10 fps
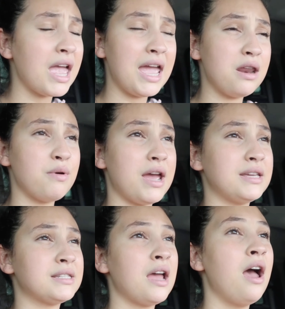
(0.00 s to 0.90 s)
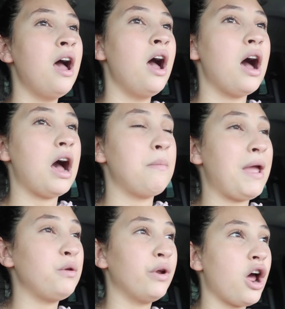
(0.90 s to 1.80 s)
Anyways, uh,
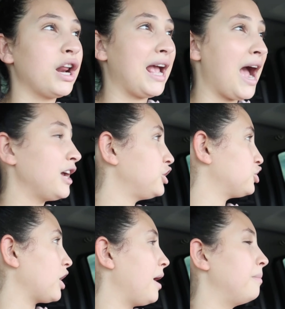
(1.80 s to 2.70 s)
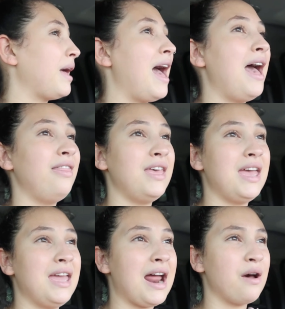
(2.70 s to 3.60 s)
went on a guy's trip, and
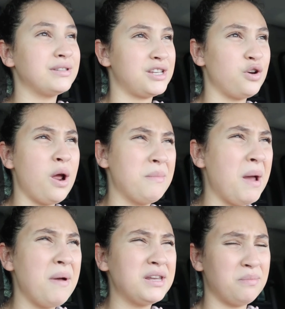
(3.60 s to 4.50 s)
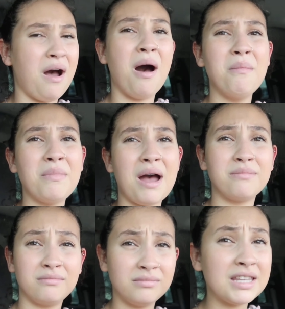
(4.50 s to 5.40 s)
then I was like, you know, I'm not about to pump. I,
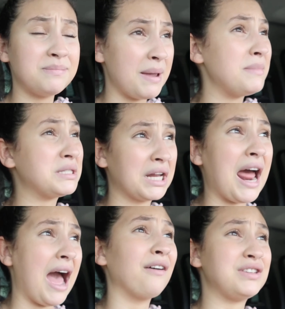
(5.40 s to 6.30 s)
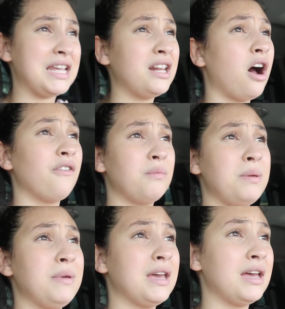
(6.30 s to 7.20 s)
this baby's gonna have to eat off of
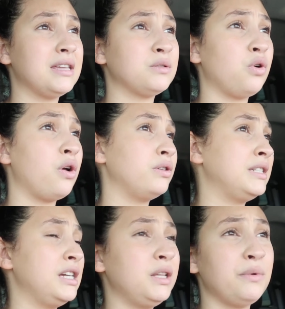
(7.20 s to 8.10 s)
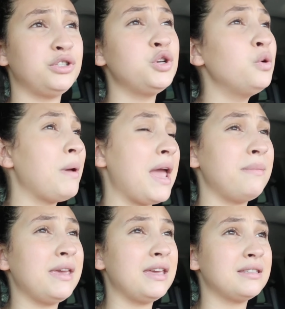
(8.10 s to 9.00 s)
me because dealing with two
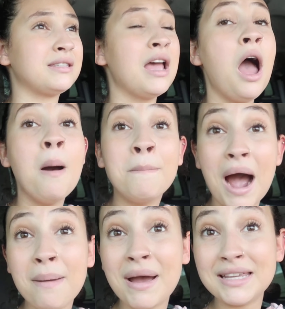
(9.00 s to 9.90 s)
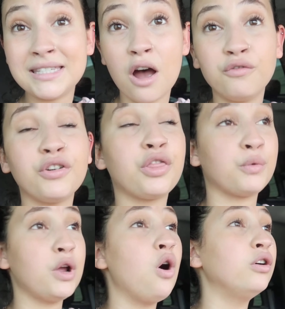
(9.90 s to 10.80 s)
babies by myself for
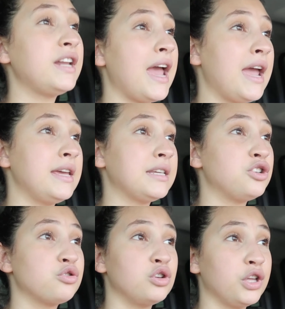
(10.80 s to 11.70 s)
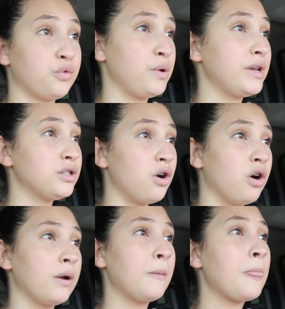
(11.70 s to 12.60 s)
three whole days, and she was only three weeks old,